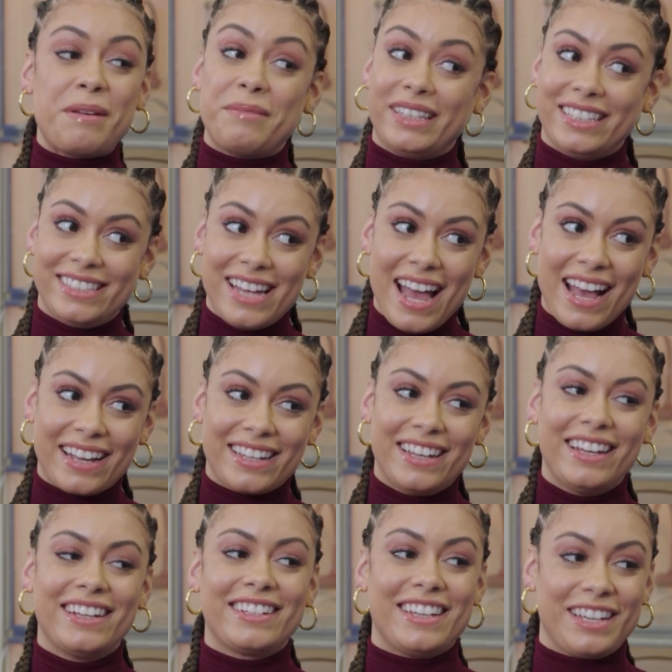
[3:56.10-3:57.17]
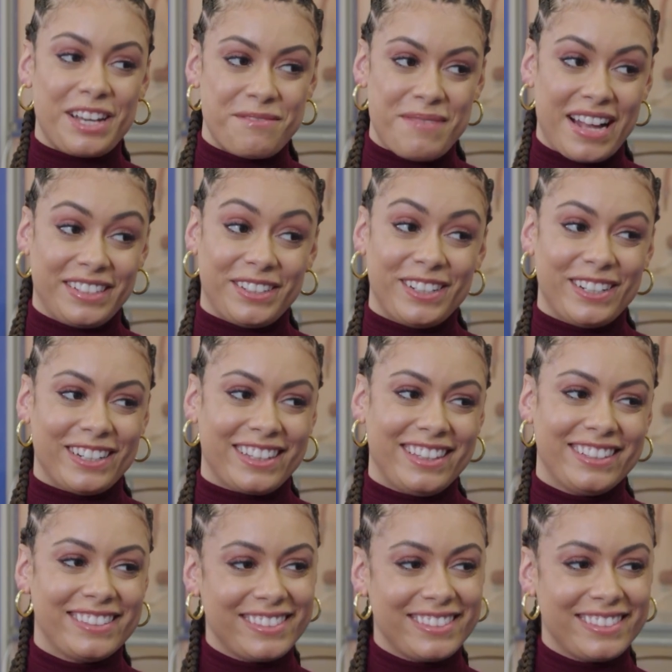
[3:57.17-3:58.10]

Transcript: maybe the tech can come back to Earth.